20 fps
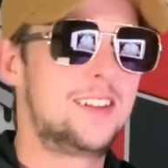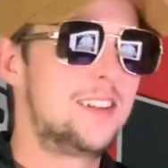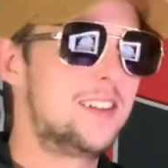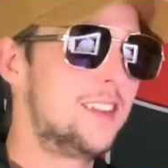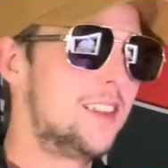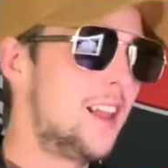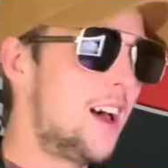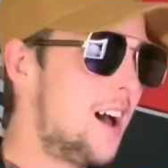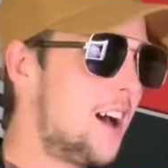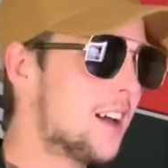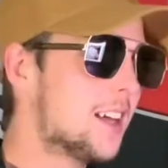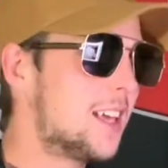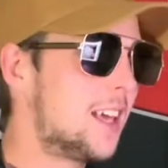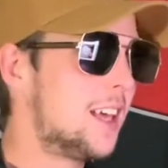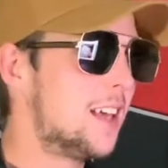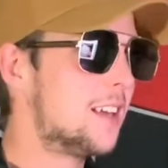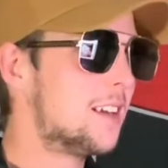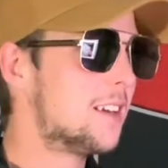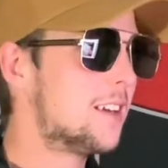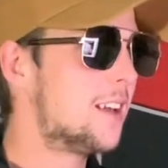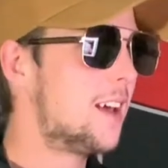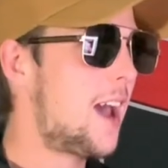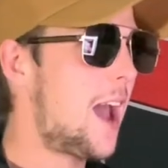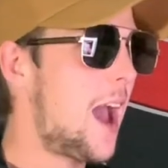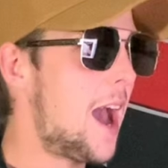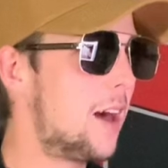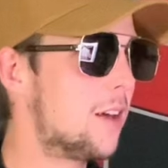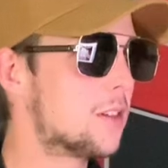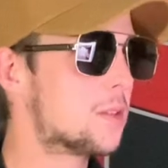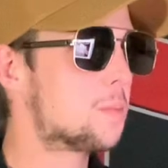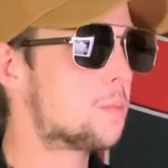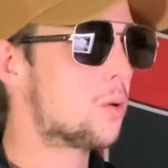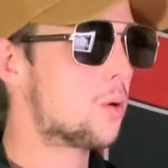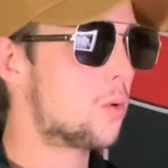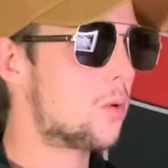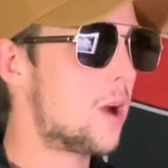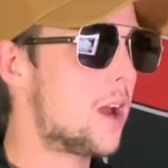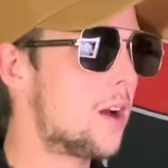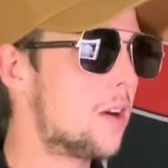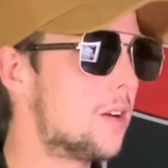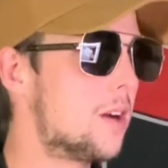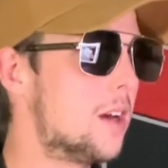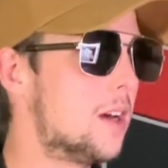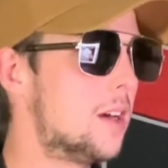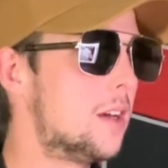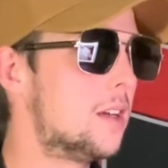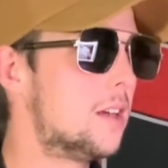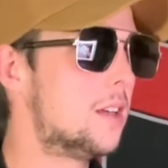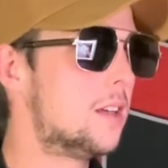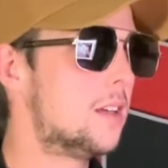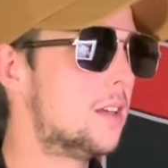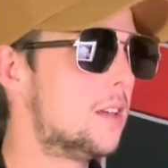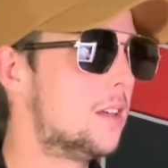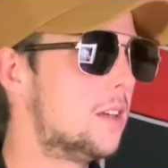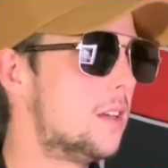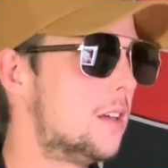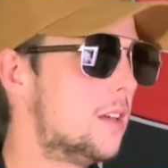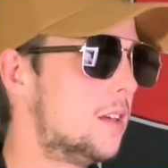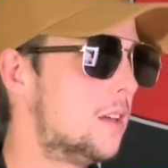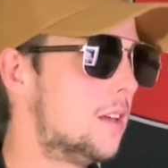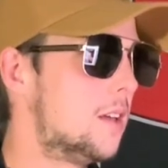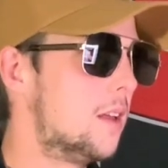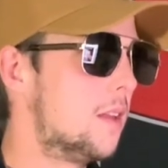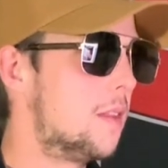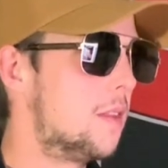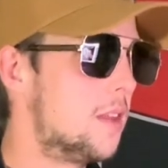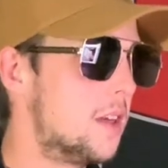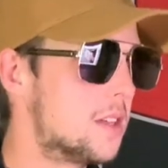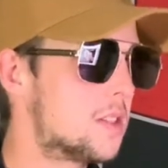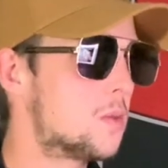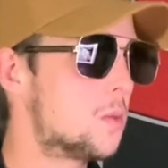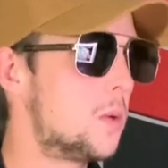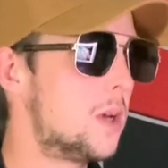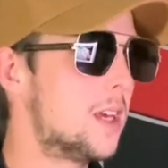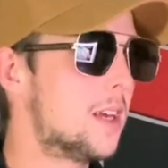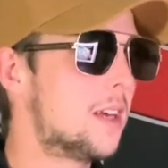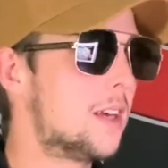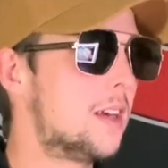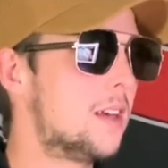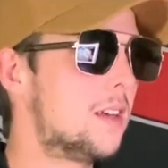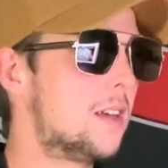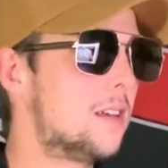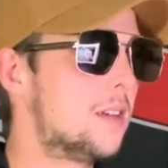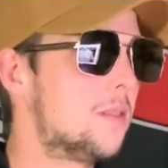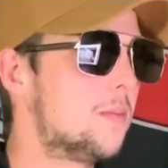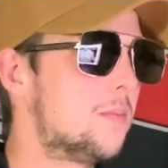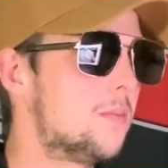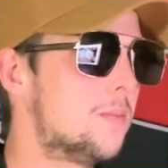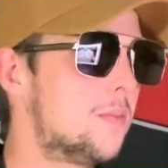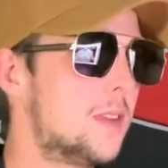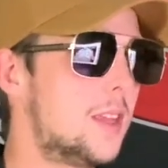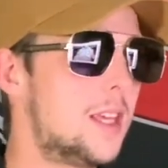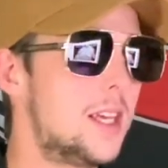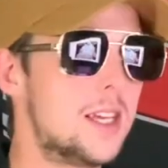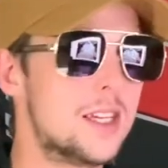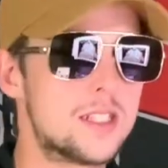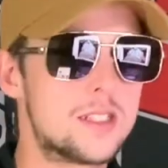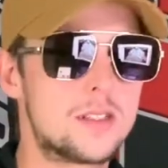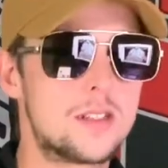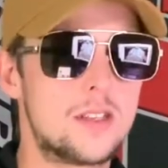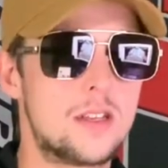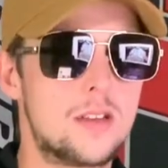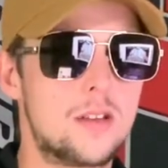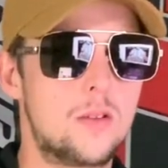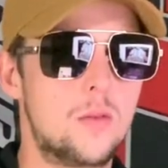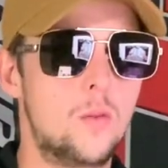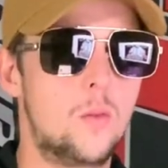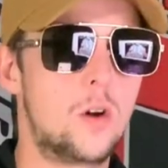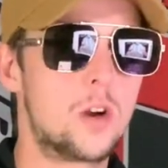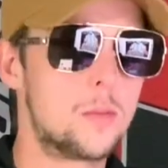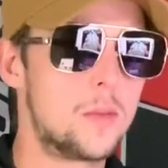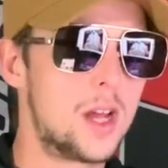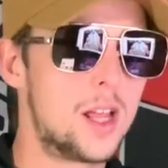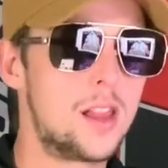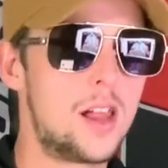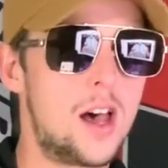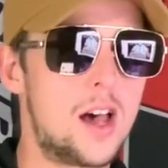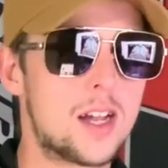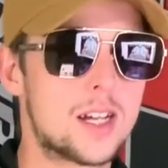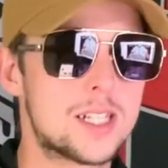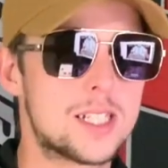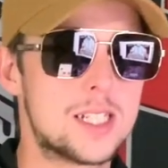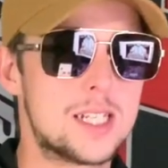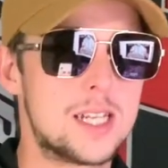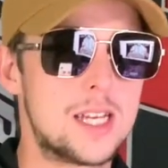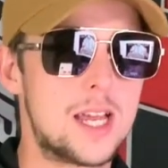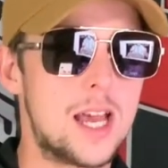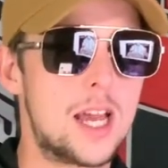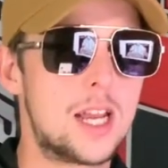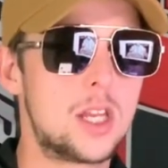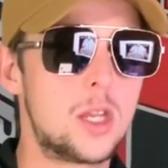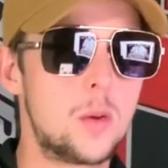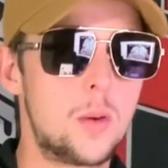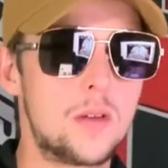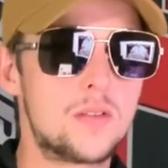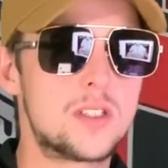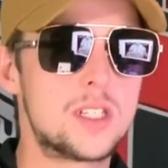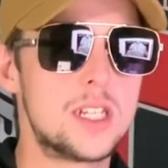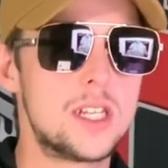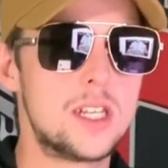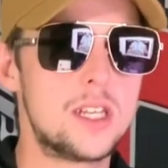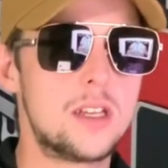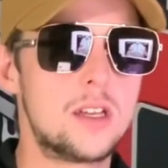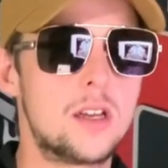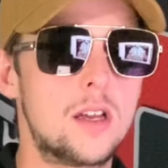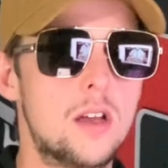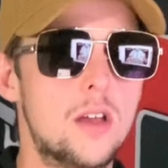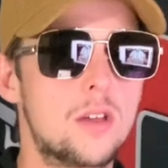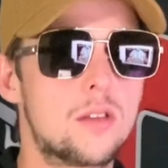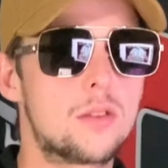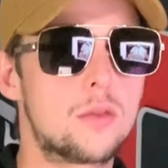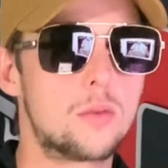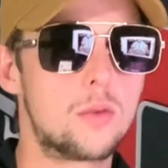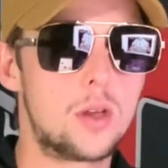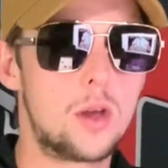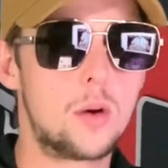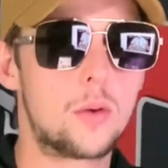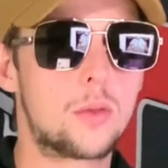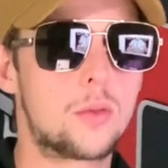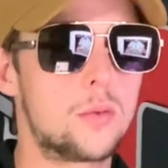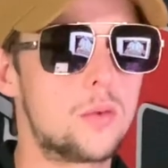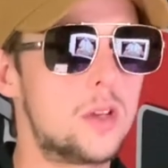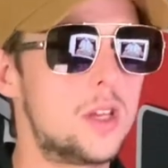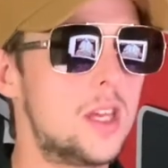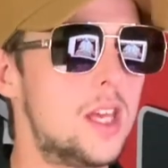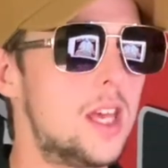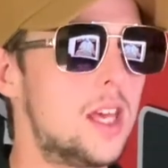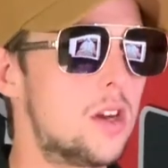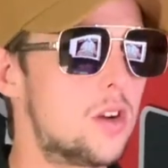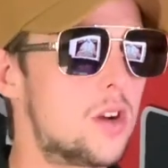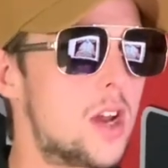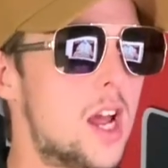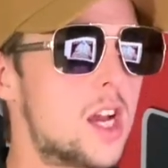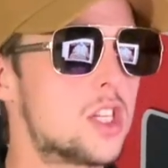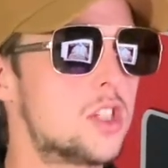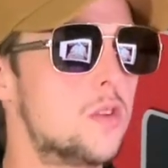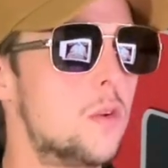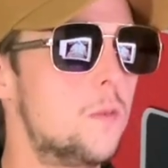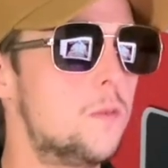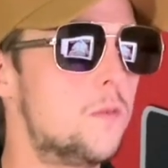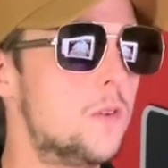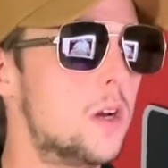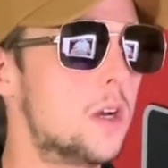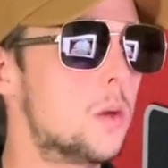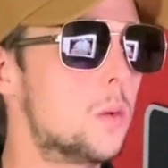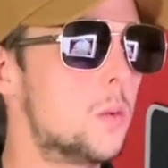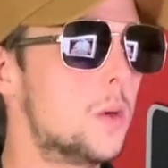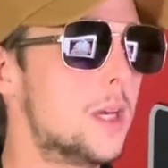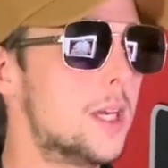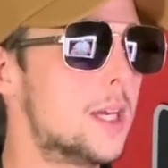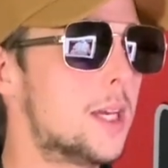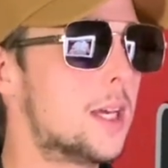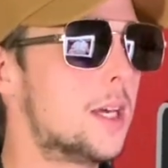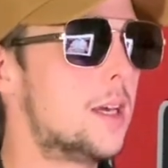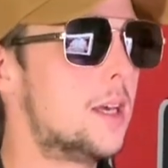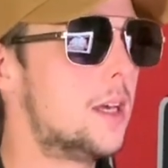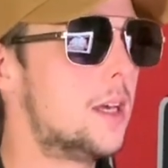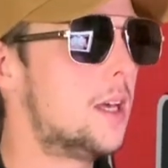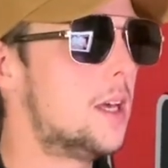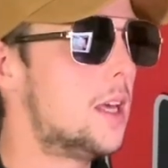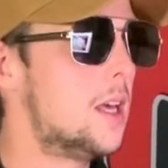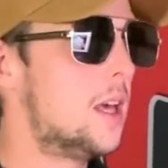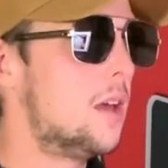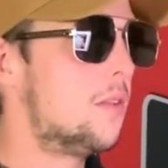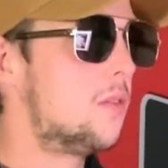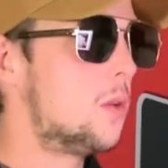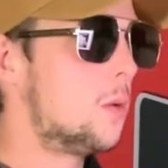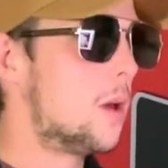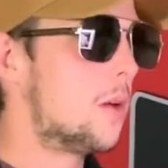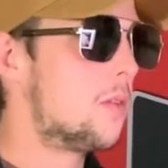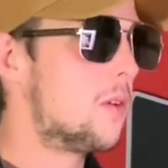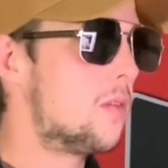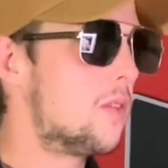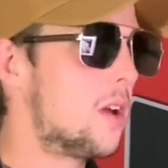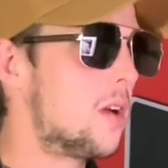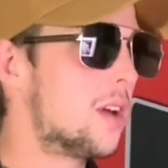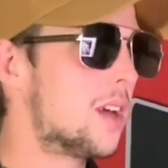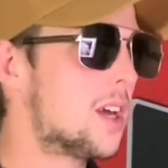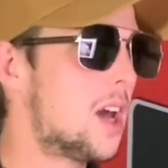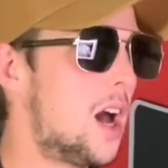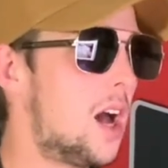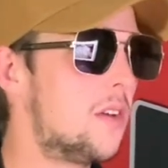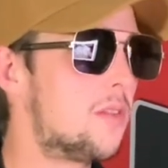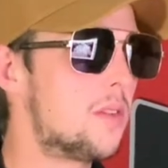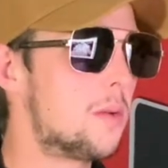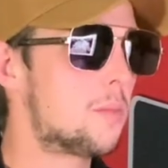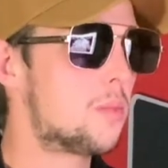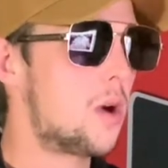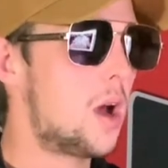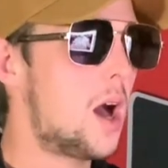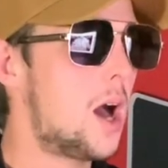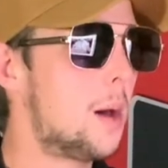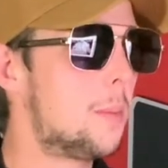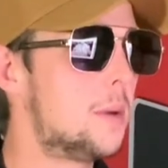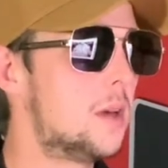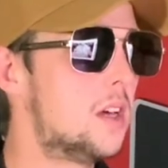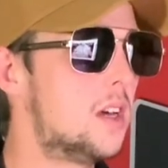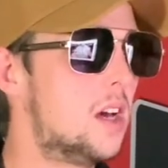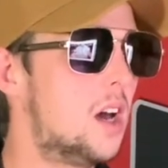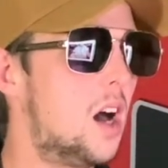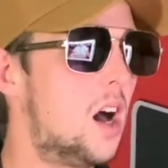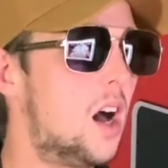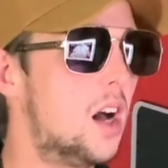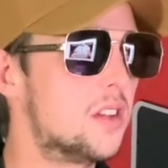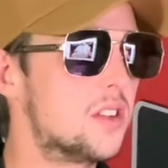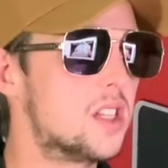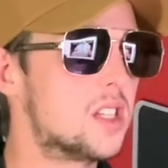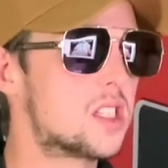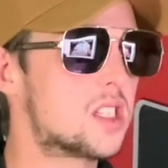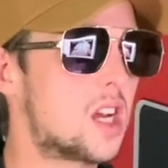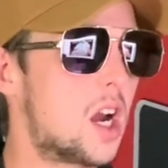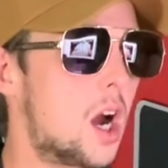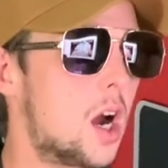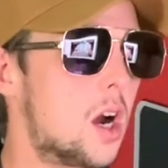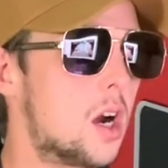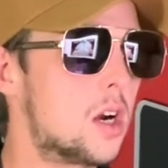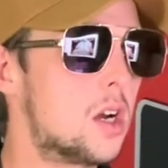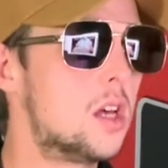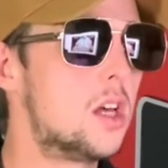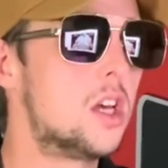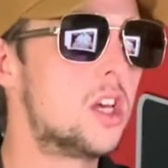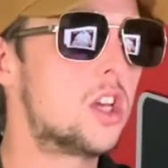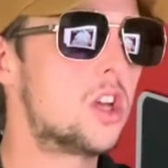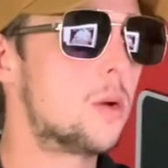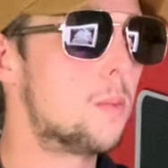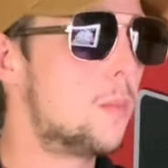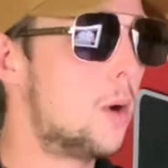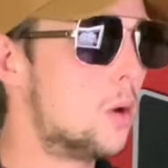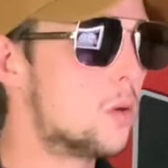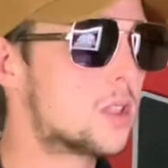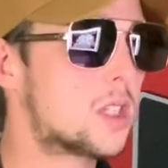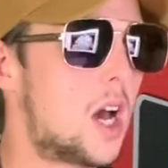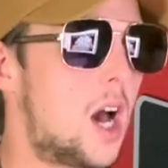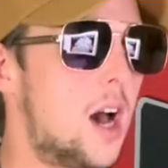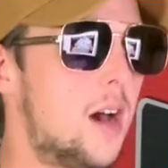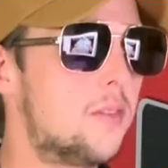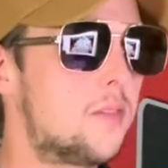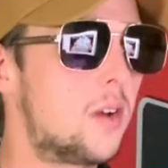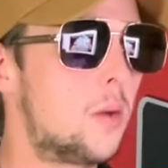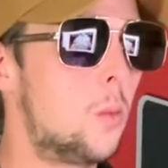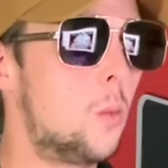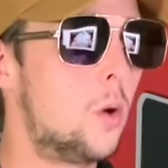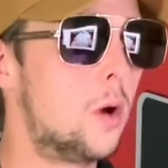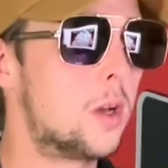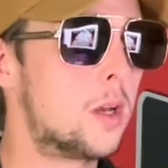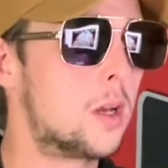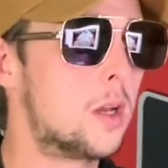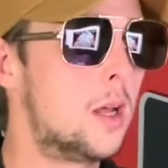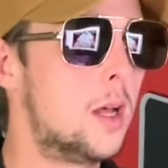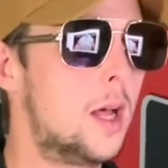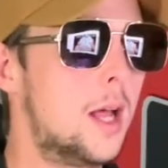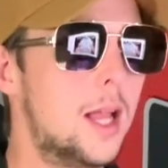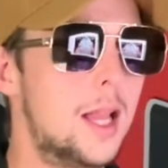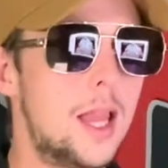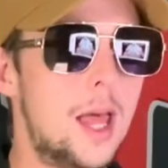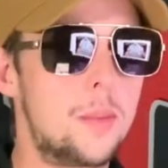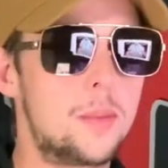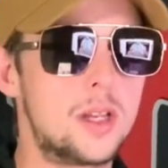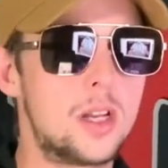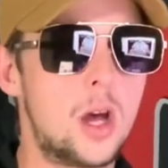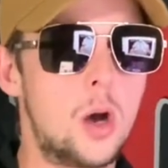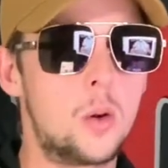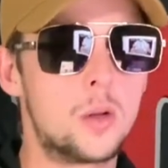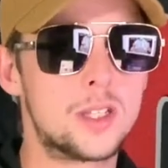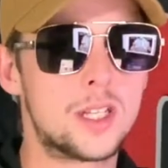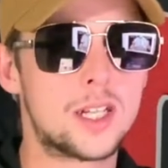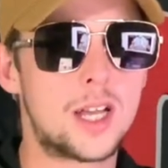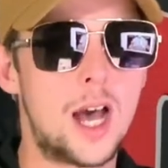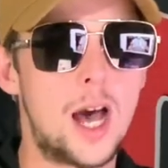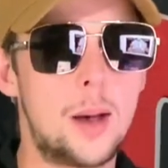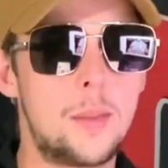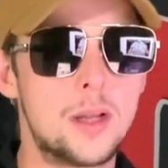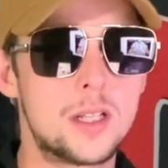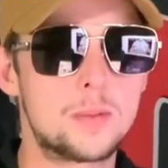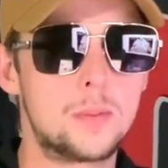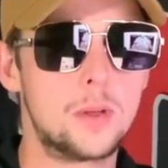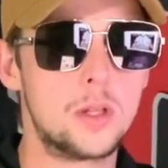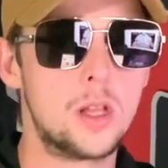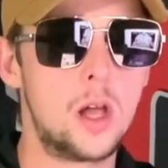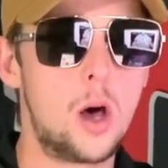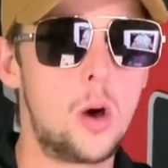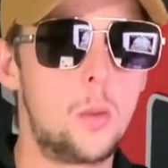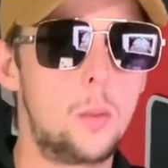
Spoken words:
Lock in Alex Pereira this week. He is one of my locks at UFC 303 International Fight Week. If you have a very confident prop on this card, your most confident one, let me know in the comments below.